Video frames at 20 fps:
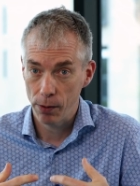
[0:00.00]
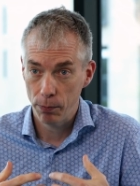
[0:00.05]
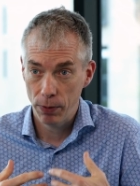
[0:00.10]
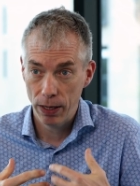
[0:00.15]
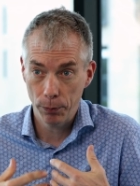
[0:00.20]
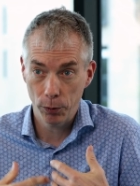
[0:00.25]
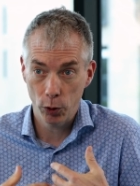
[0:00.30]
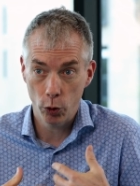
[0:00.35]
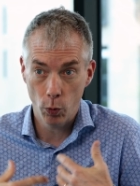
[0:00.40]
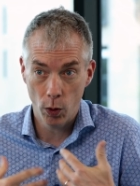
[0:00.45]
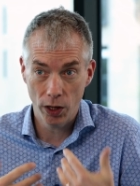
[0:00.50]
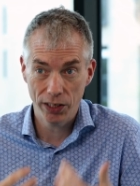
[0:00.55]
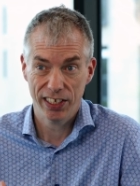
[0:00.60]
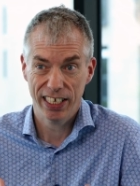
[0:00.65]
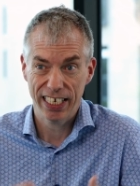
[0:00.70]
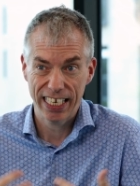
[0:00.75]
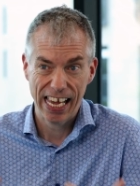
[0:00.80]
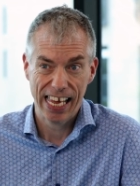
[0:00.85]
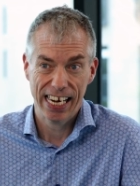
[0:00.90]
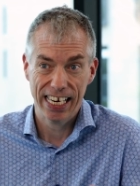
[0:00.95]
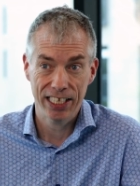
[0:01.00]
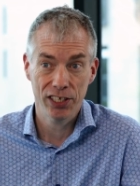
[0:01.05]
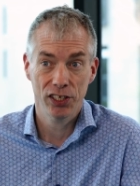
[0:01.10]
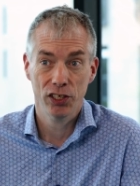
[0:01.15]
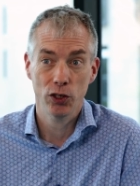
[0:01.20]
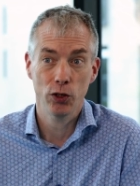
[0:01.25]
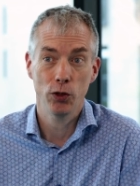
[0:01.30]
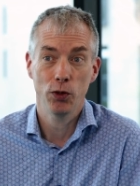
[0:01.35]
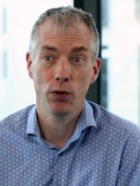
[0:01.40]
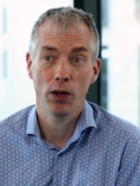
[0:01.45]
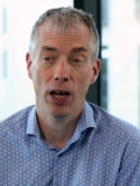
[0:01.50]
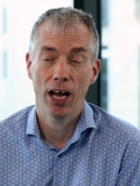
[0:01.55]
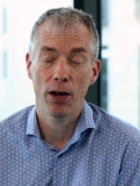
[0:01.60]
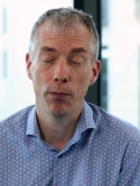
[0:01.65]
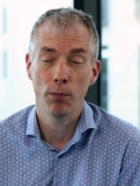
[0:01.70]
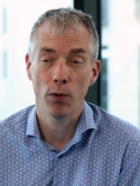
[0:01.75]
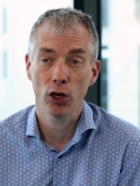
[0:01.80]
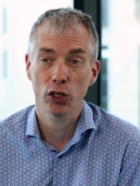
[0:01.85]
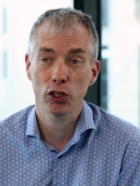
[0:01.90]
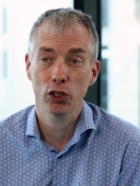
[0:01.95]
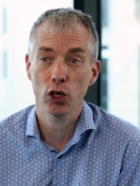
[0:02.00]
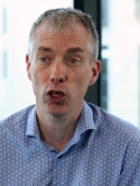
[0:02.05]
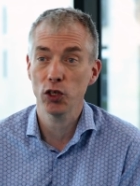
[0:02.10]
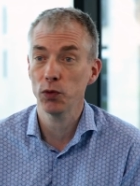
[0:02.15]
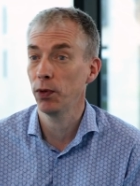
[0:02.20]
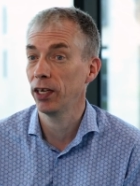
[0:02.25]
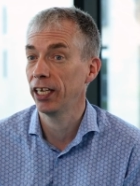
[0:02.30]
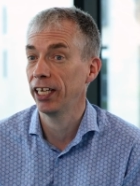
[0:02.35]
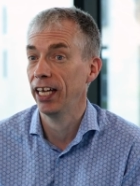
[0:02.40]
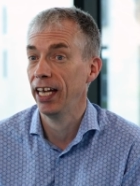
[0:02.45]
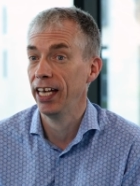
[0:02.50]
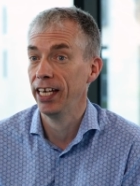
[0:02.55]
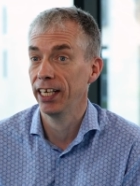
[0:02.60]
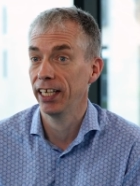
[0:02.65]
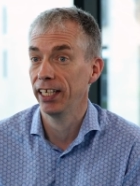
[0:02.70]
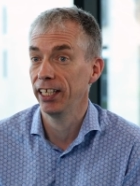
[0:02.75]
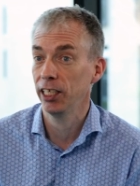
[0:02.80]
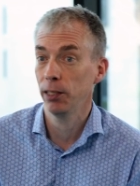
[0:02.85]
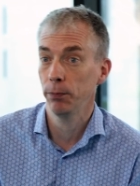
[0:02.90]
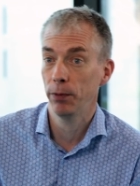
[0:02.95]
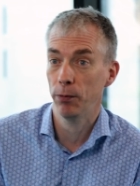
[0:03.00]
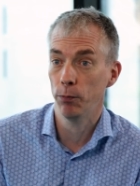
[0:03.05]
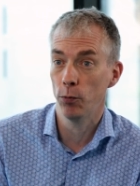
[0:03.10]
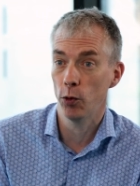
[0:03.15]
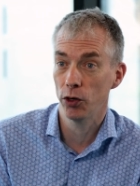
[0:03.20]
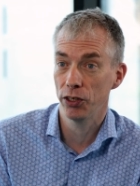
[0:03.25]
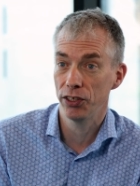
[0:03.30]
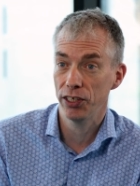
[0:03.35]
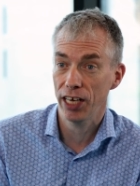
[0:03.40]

people who want to get into Mark's gospel in a little bit more